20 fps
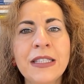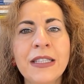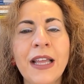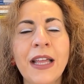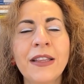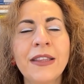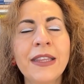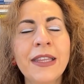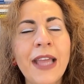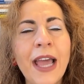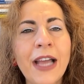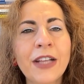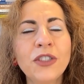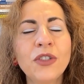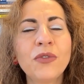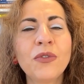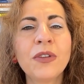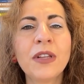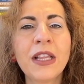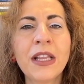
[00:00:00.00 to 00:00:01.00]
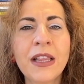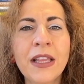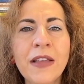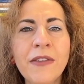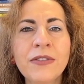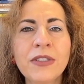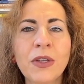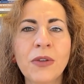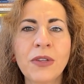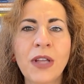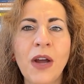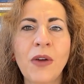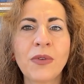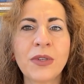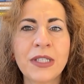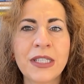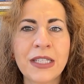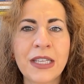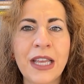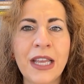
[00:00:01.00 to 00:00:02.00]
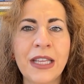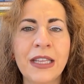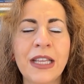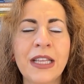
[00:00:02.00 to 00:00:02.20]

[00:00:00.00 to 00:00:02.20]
that naturally lives on our skin.